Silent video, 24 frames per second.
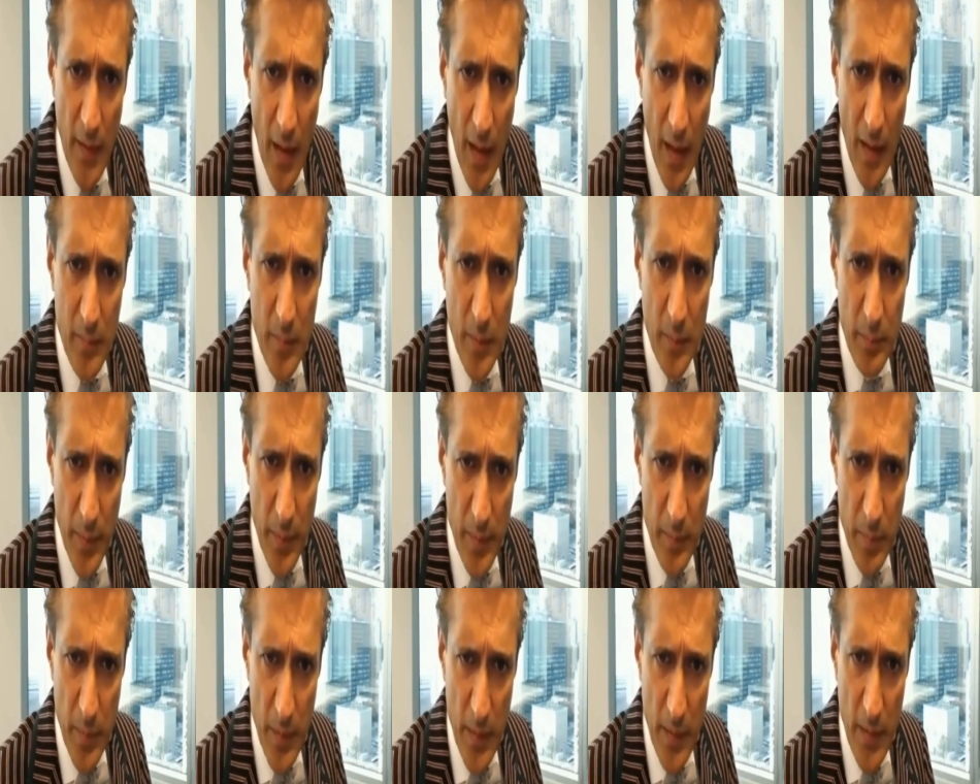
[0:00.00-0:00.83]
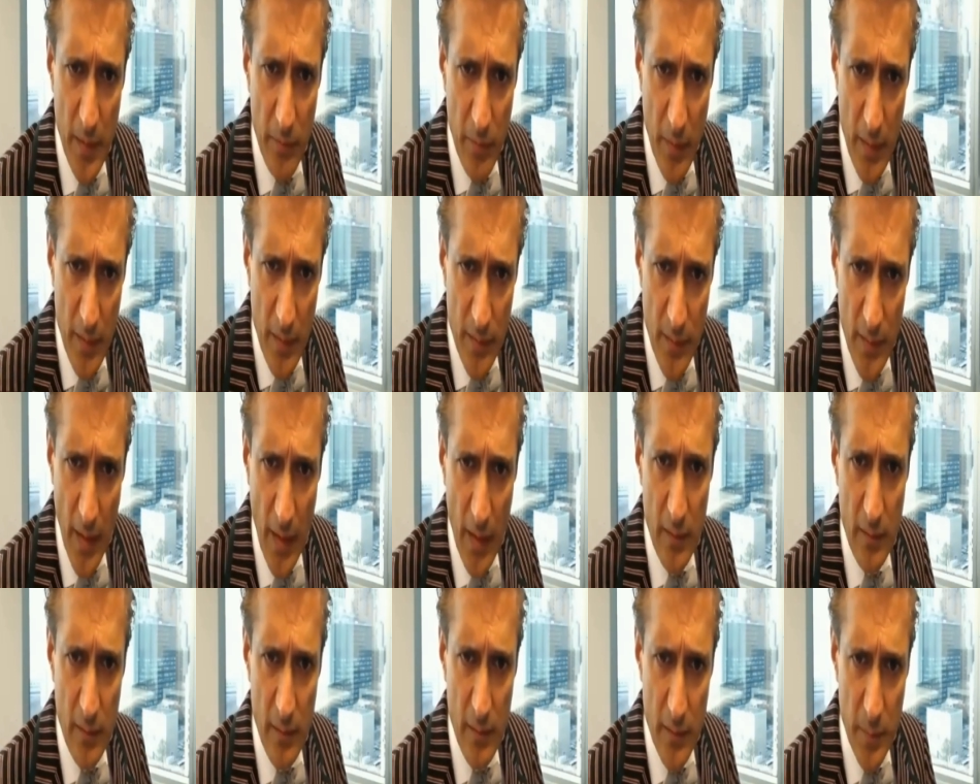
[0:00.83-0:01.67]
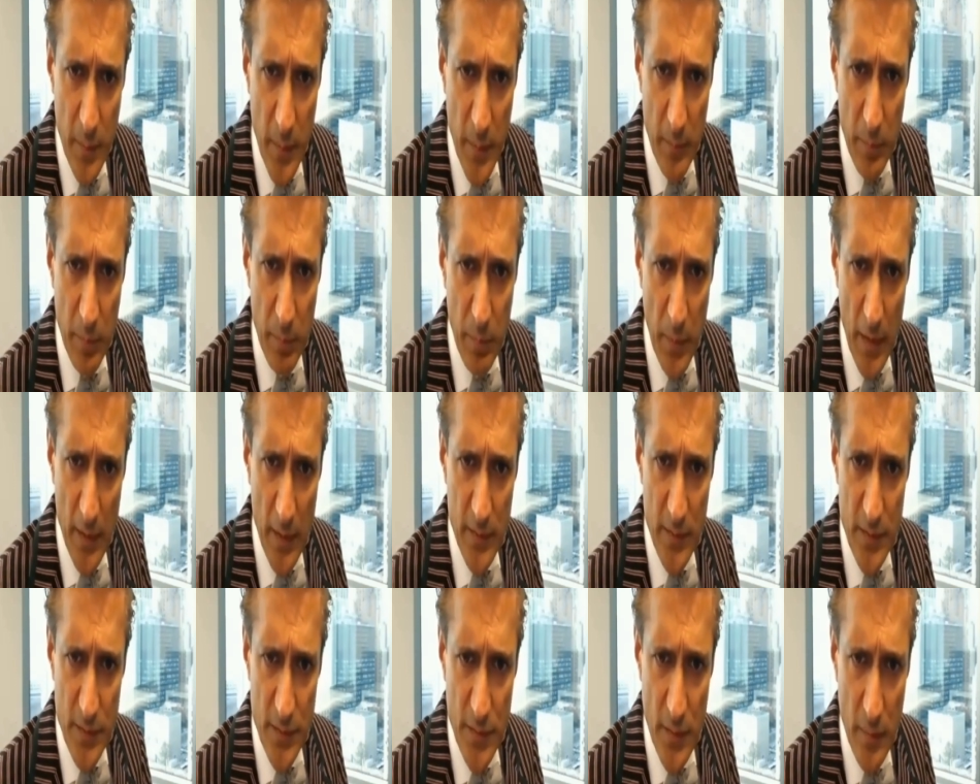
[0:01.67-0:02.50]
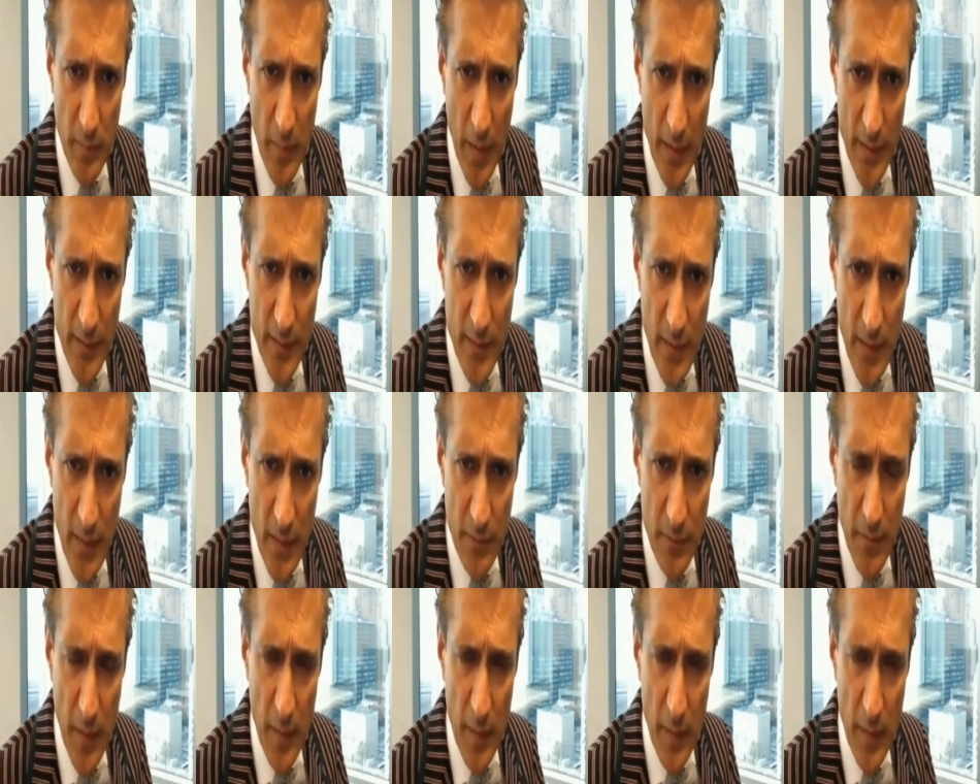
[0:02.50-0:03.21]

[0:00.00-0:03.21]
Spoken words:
I'm a big believer, as an algorithmic practitioner myself,